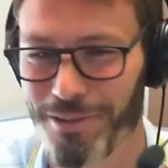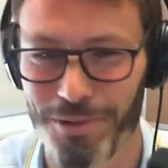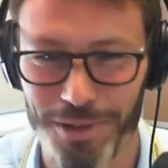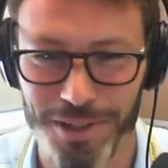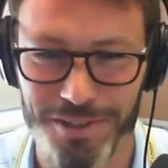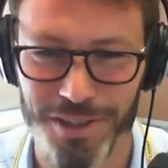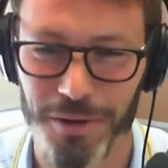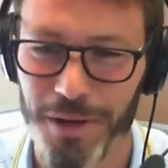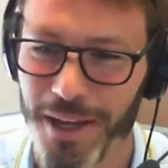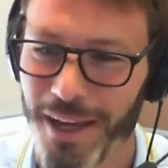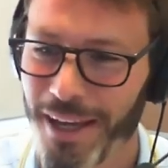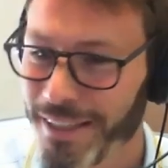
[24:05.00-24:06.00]
and AUKUS. So
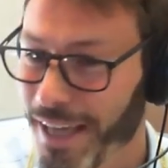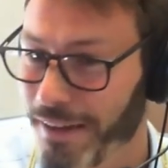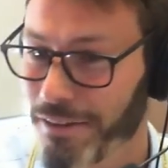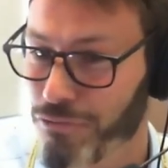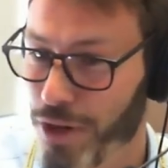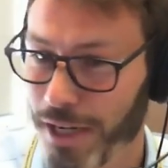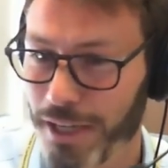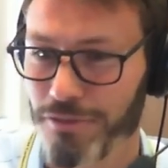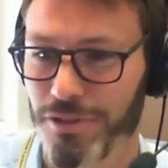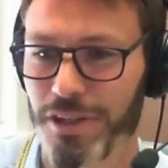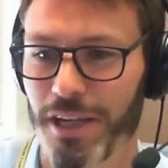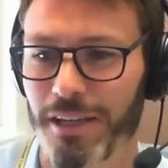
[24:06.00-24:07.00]
yeah, really
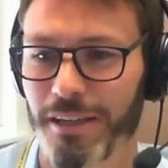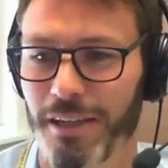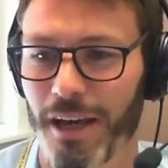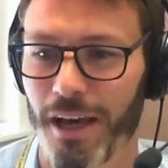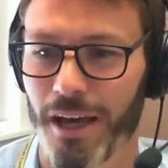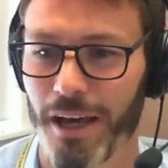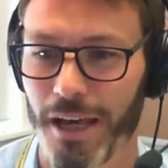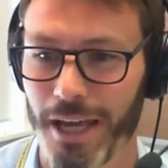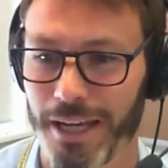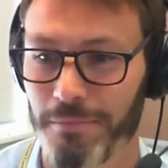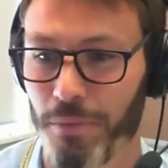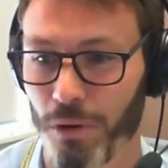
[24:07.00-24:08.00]
interesting
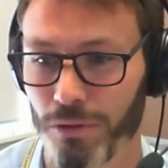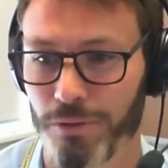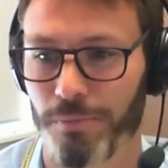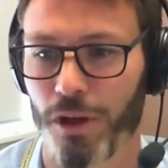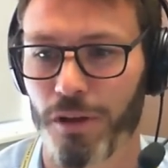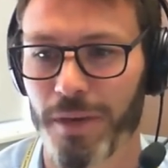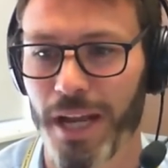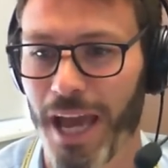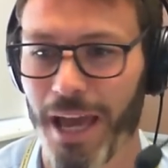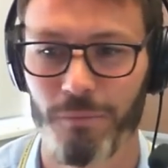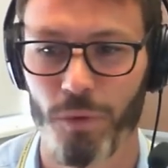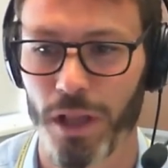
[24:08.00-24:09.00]
and important deployment,
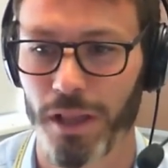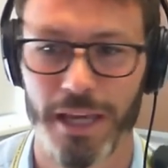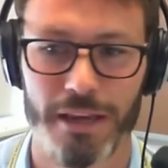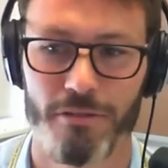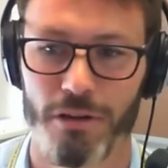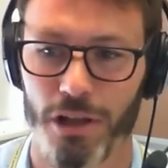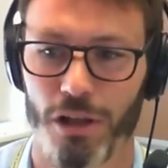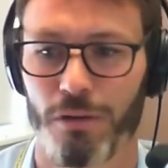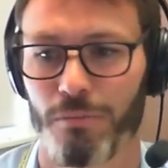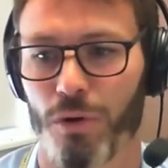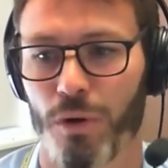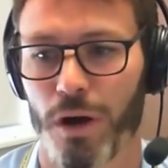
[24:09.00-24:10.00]
and we'll hear a
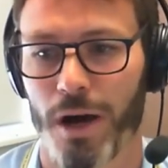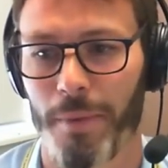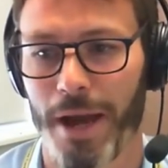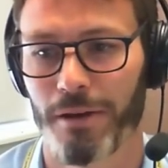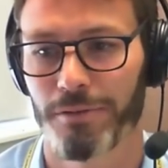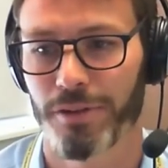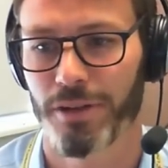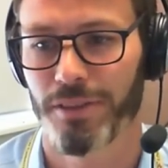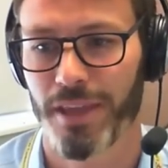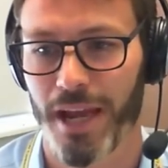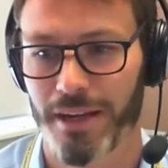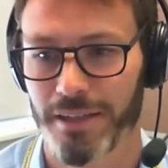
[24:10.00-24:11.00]
lot more about
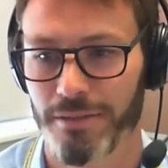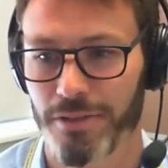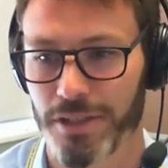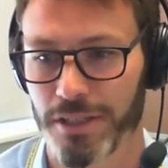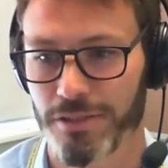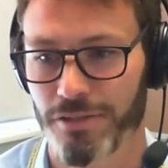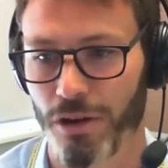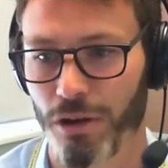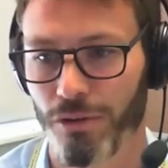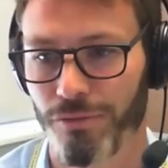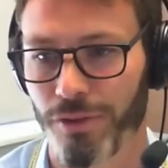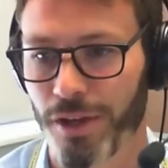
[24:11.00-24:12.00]
the activities
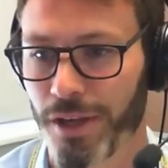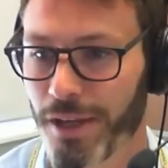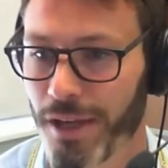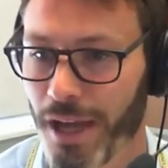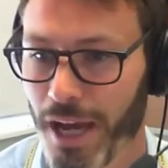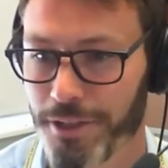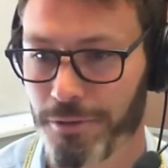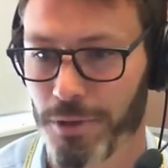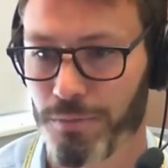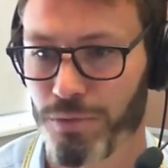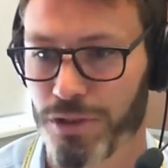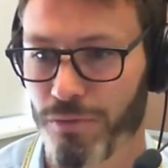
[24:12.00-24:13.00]
of
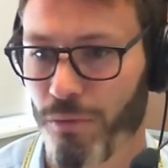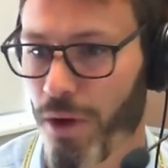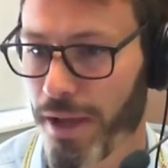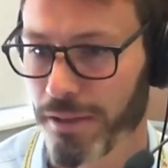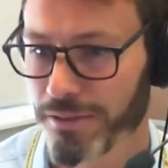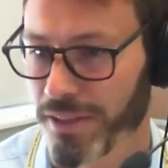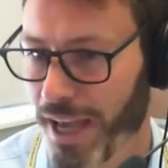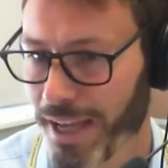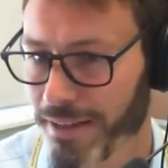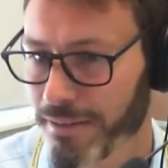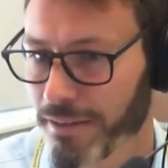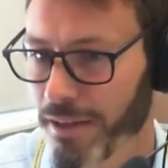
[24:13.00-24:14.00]
HMS Prince of Wales
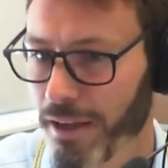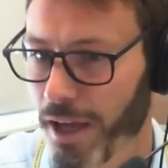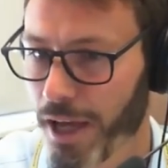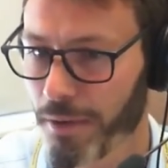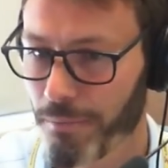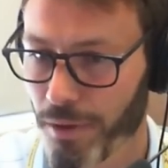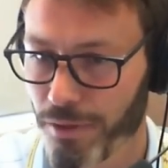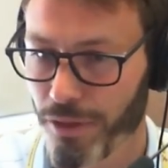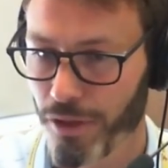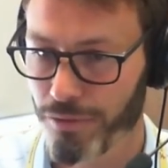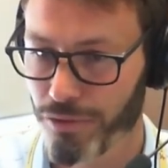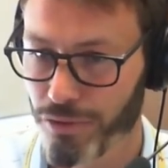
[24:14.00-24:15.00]
and
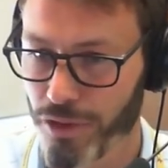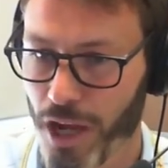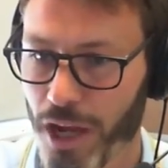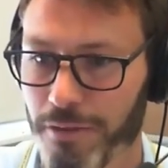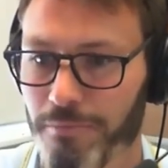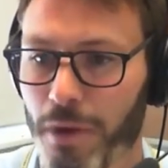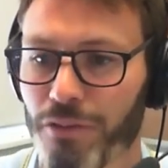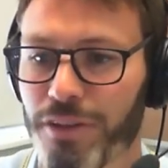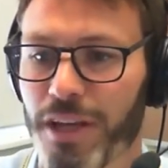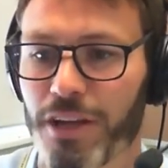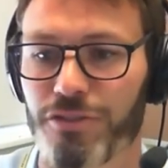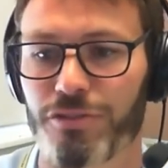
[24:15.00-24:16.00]
the kind of
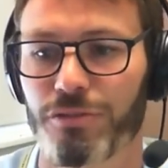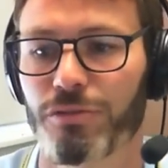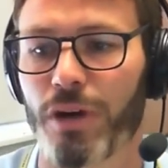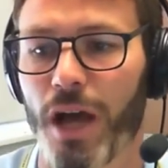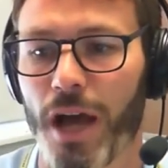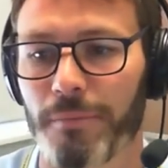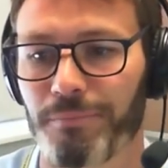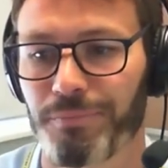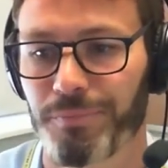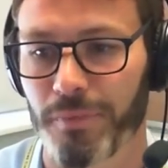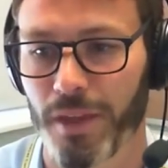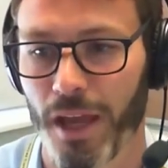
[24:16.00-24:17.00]
multinational
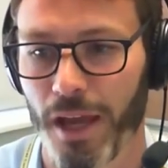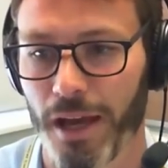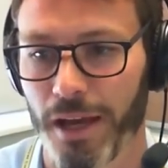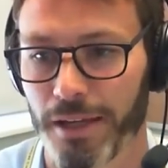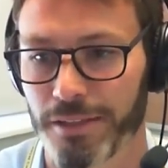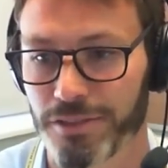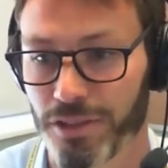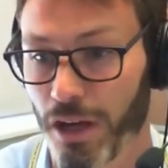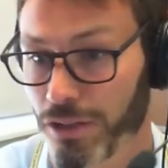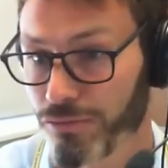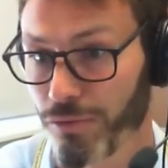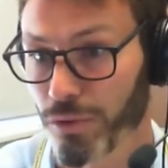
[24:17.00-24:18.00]

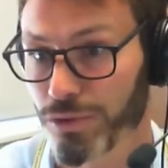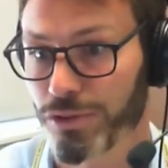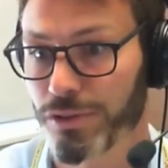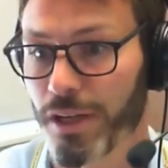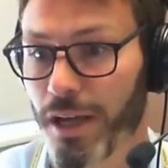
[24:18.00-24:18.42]
task force